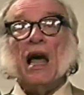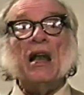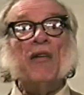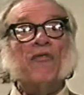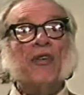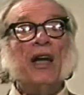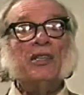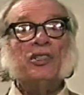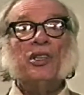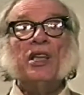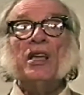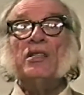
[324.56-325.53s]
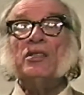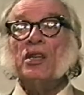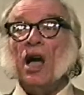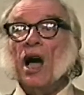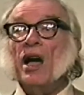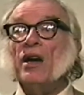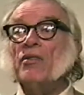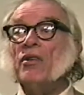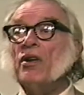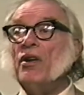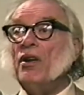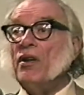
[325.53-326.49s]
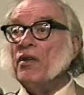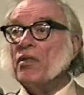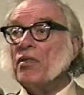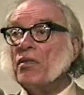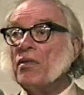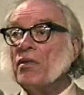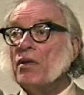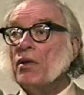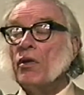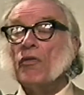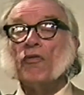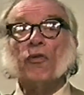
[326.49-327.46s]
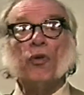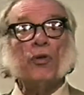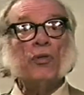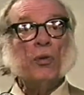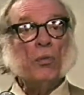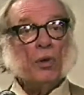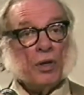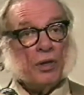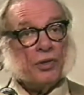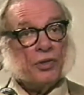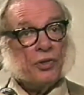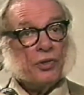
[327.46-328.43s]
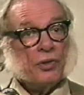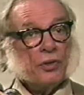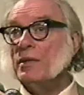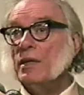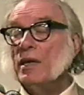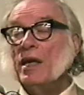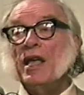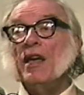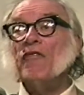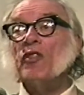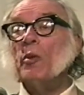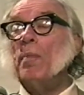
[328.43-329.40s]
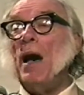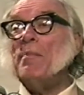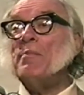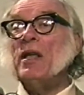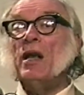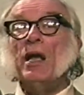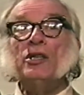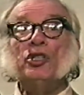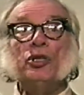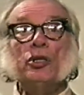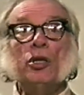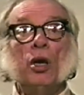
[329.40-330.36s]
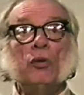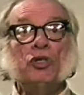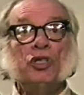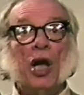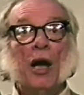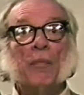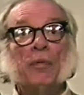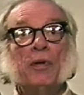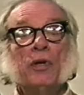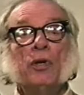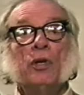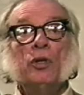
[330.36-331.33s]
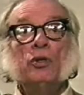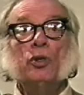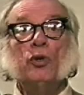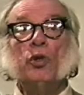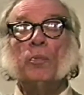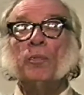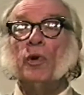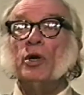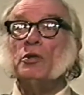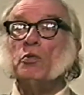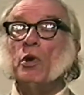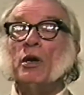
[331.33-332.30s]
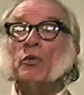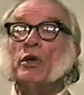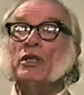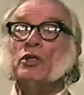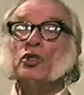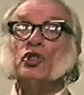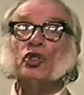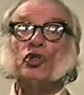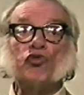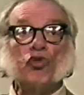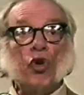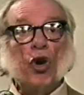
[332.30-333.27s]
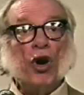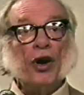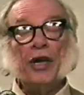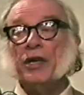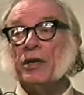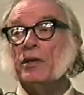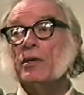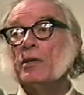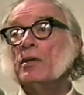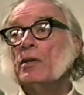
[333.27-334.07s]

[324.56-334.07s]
that affects the entire Earth for the worse. If the population goes up to the point where we destroy